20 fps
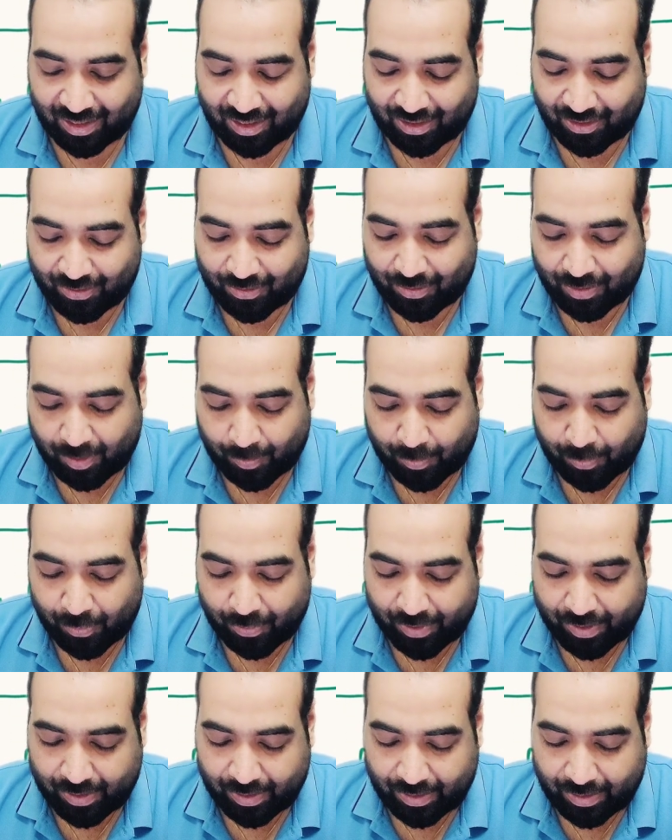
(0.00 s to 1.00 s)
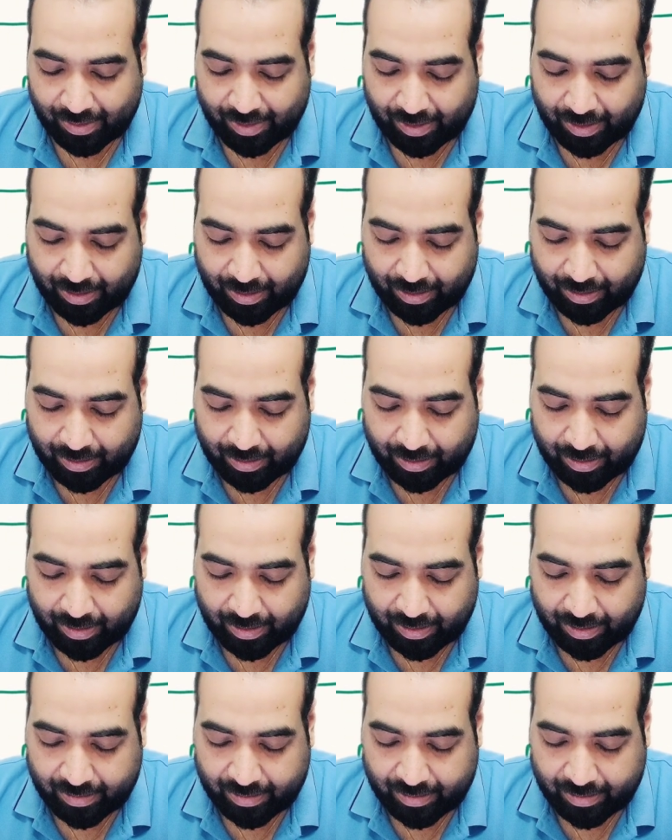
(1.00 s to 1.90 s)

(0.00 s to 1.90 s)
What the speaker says: So suppose there are current